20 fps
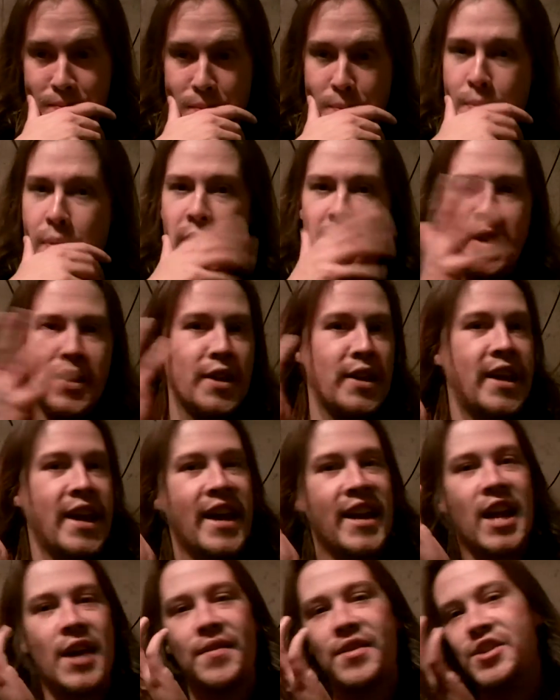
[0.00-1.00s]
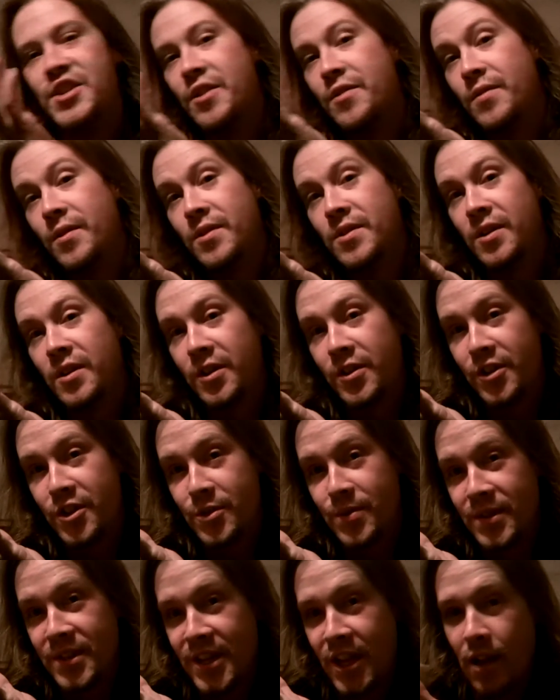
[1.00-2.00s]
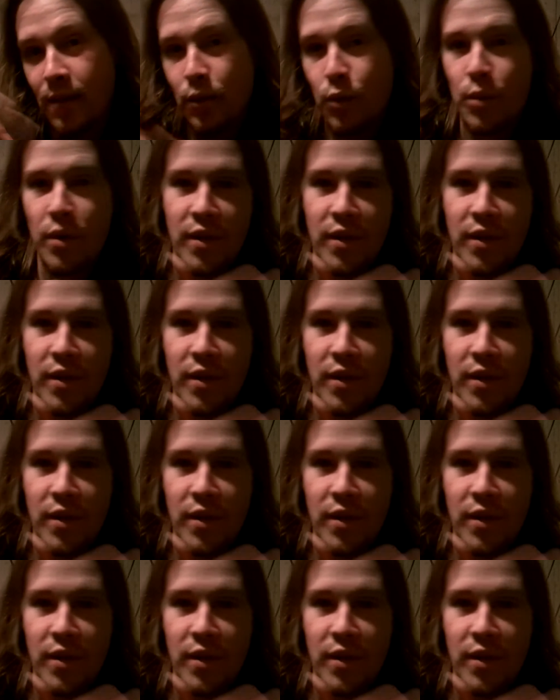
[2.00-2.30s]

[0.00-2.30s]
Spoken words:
But you can't have a Jethro Tull Christmas album